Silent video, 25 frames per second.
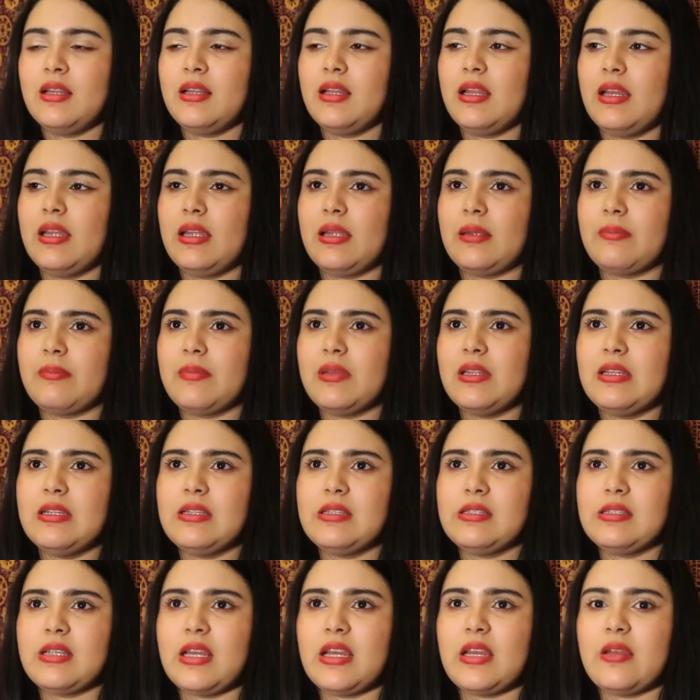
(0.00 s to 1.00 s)
like
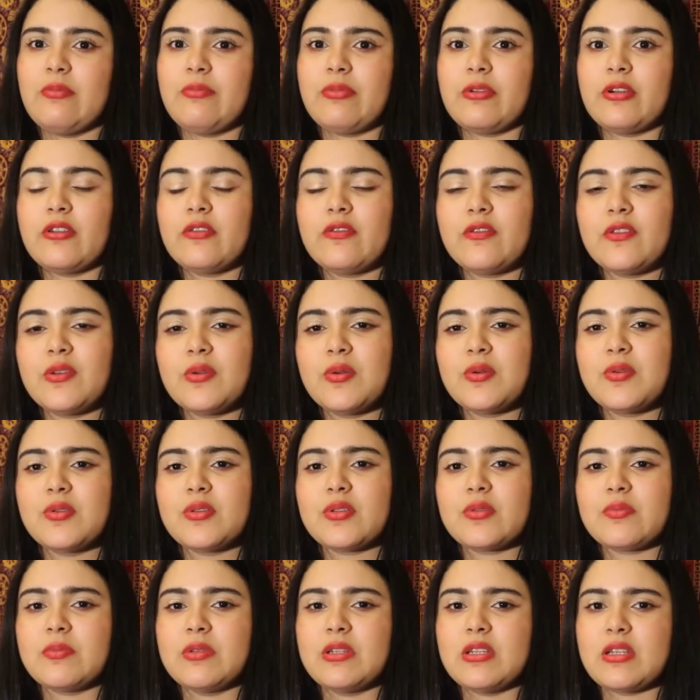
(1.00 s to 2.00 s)
mini size
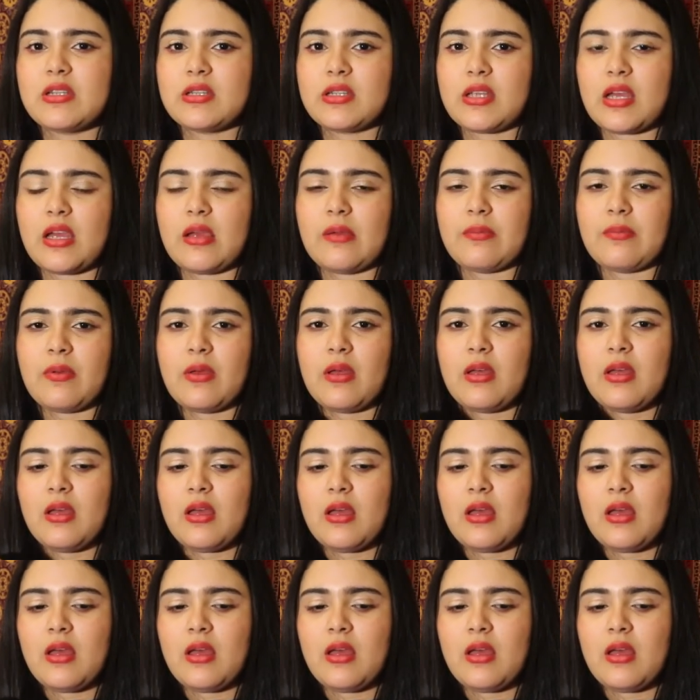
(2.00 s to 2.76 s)
perfumes, mini size